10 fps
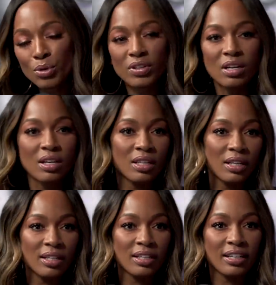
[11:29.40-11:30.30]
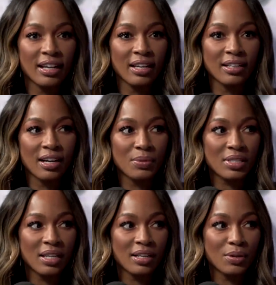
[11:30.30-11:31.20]
moving on." Da da da da. And I
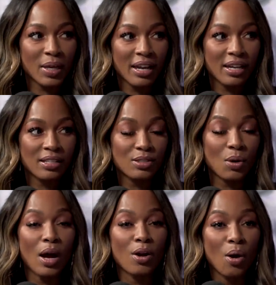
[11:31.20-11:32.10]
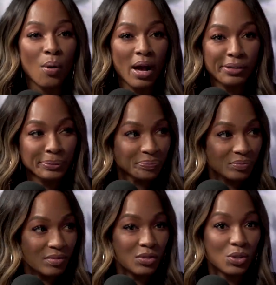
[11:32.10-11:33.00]
was like, "Okay." So I go out
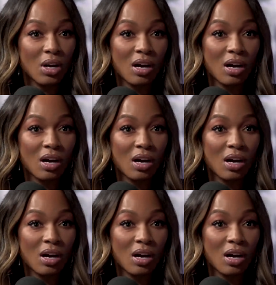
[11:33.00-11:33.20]
do the